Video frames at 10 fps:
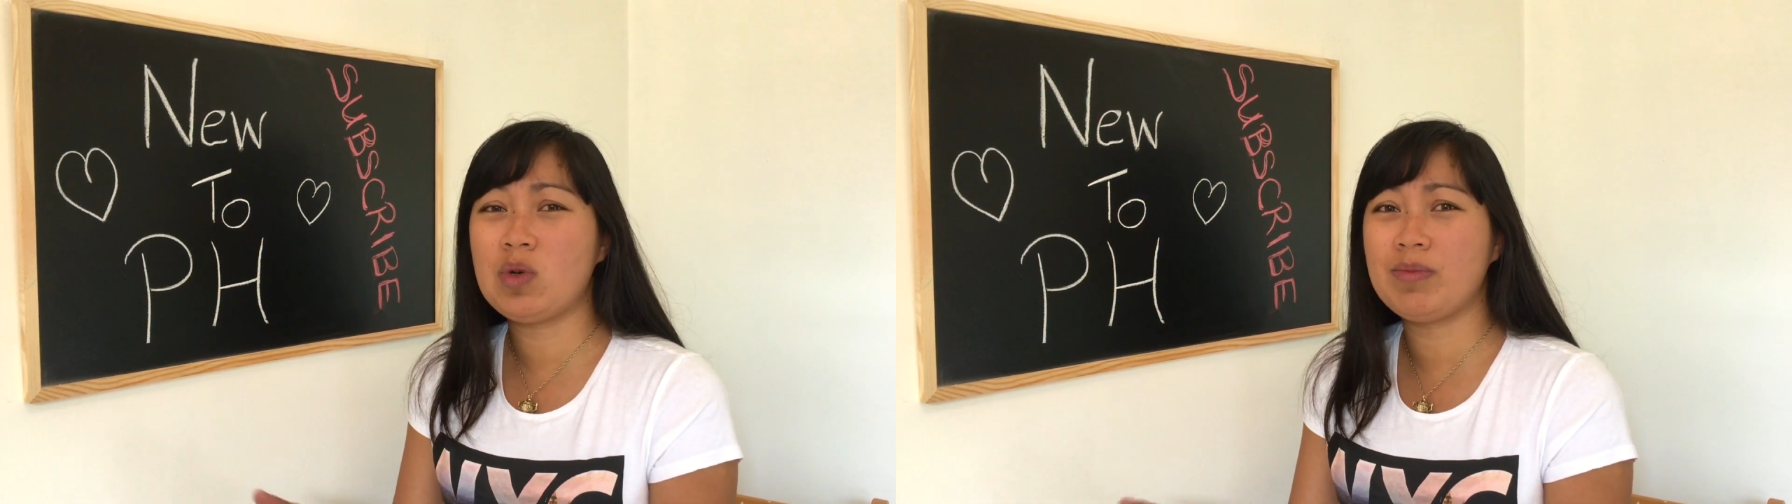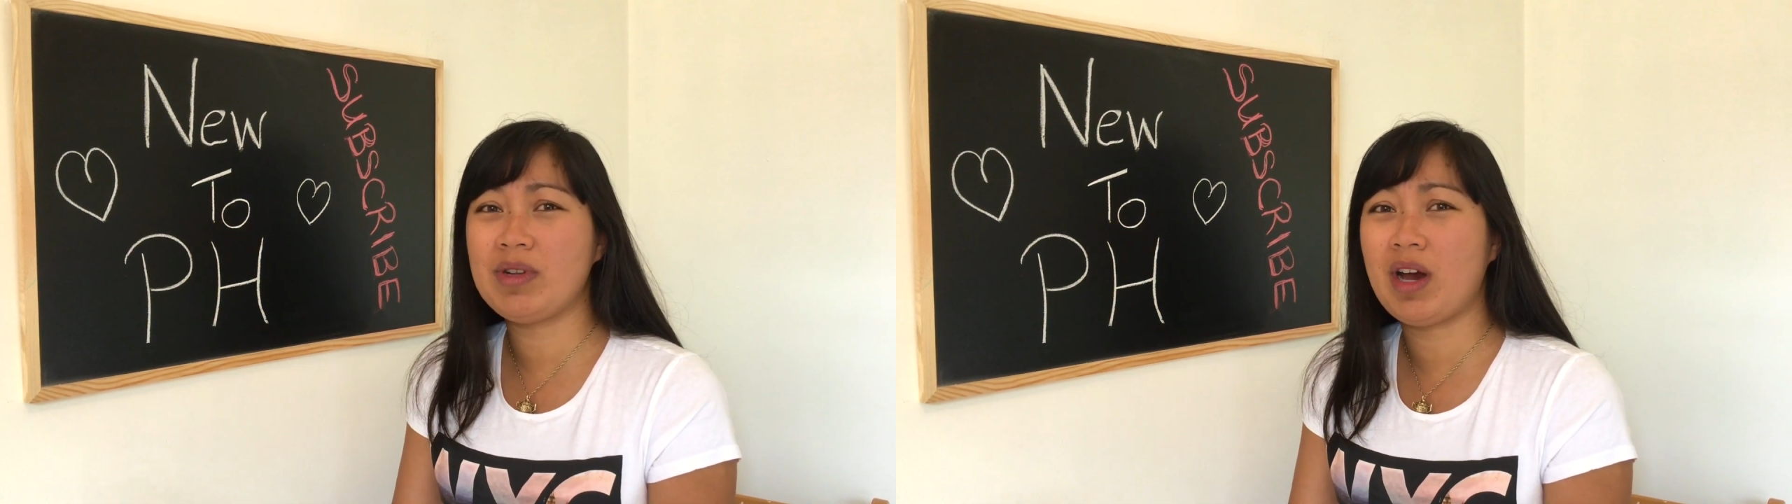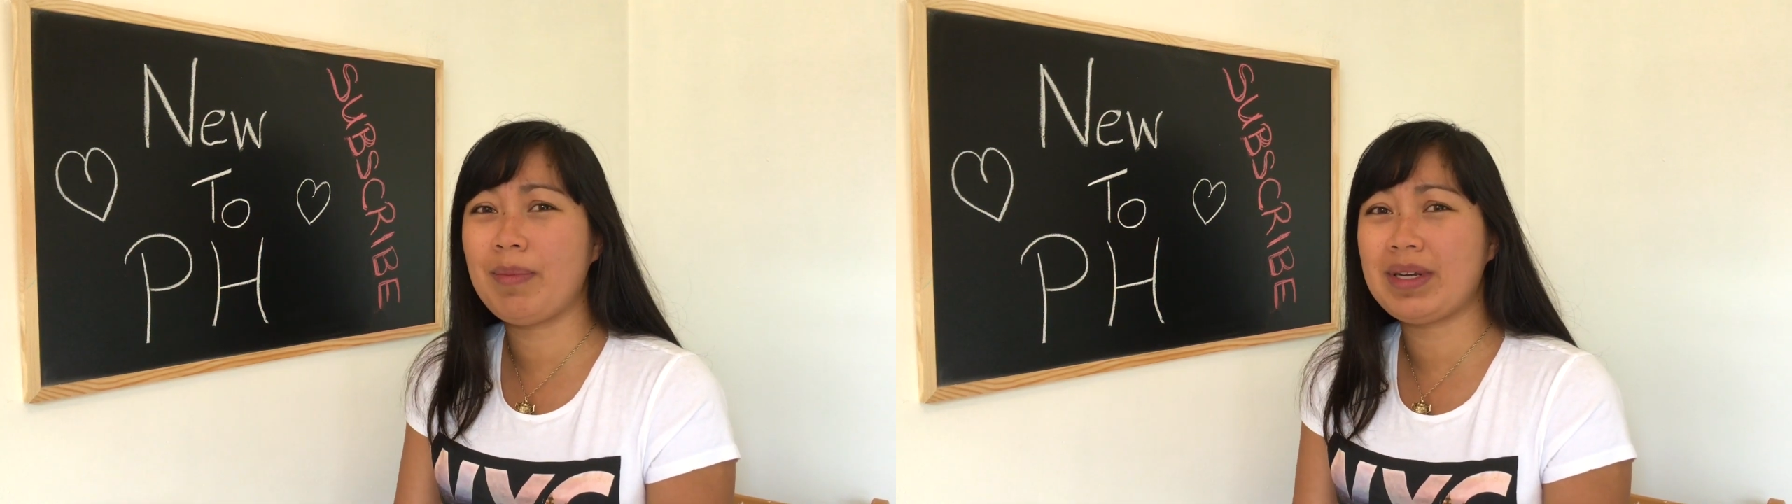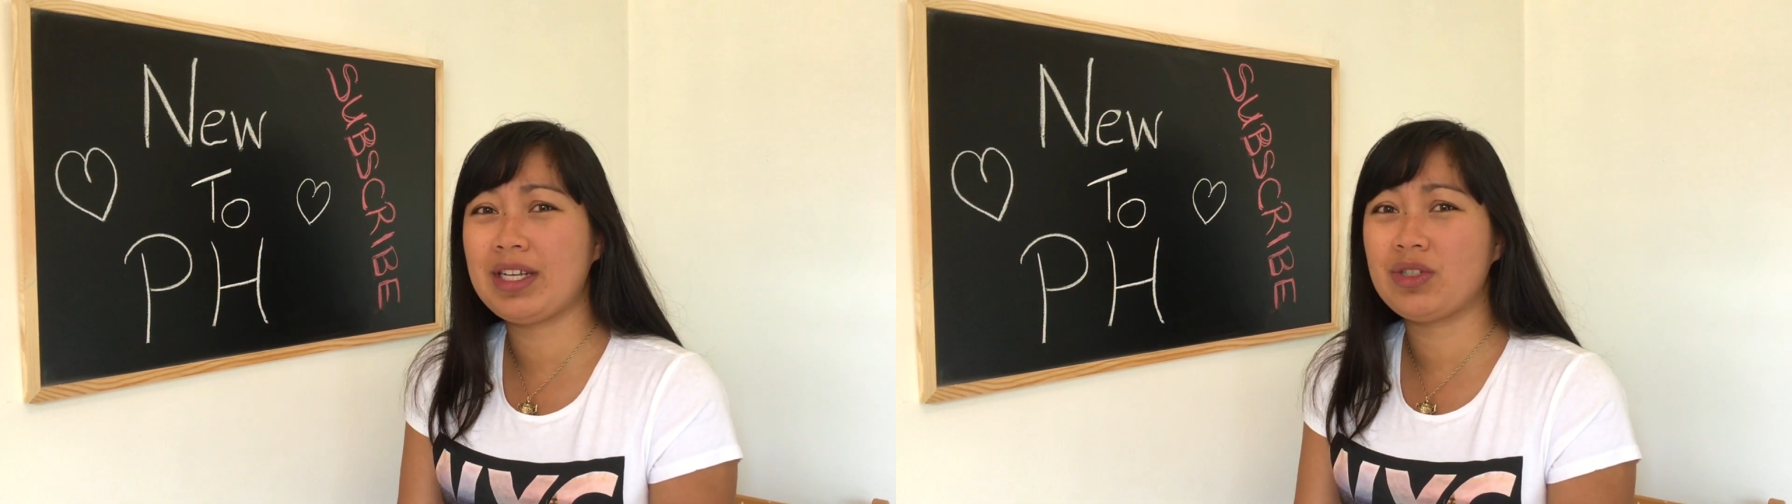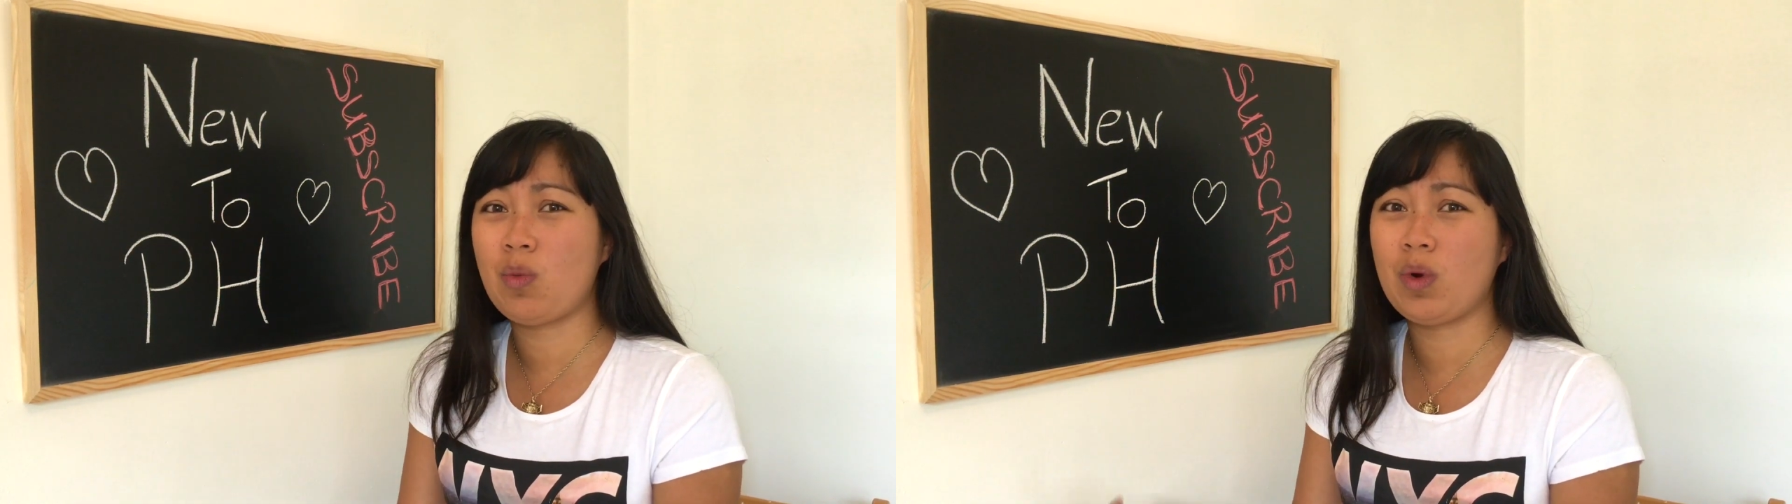Pulmonary
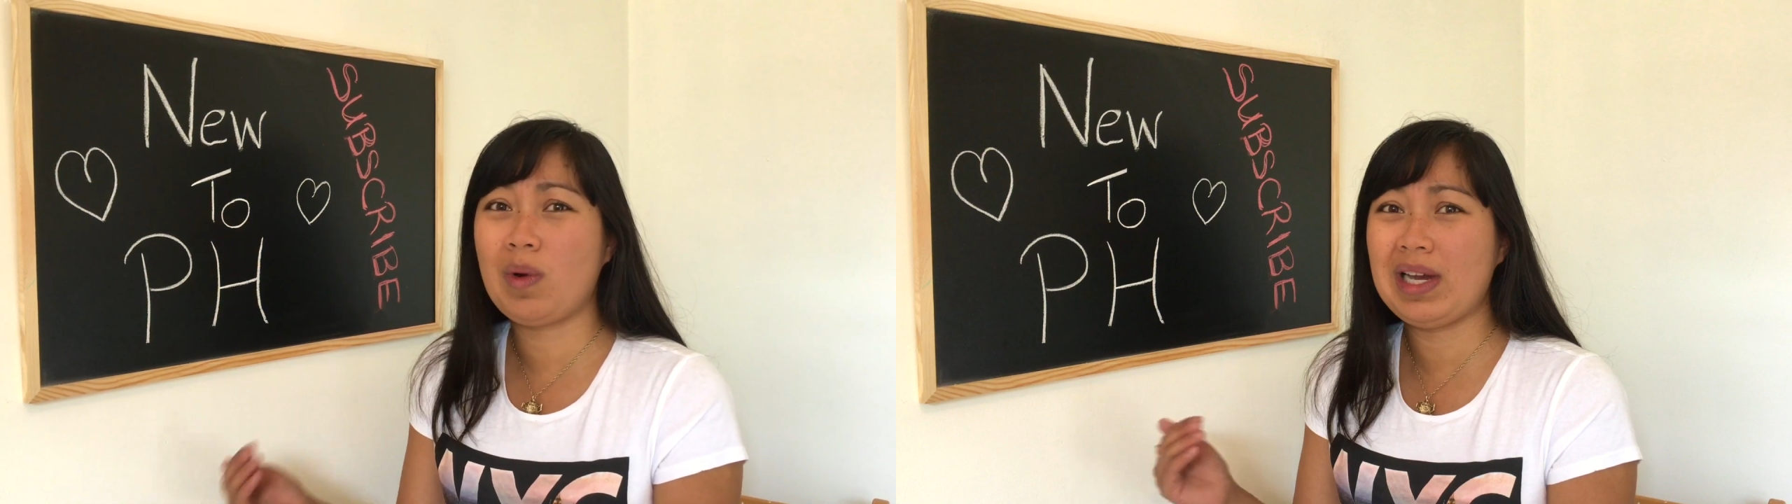hypertension will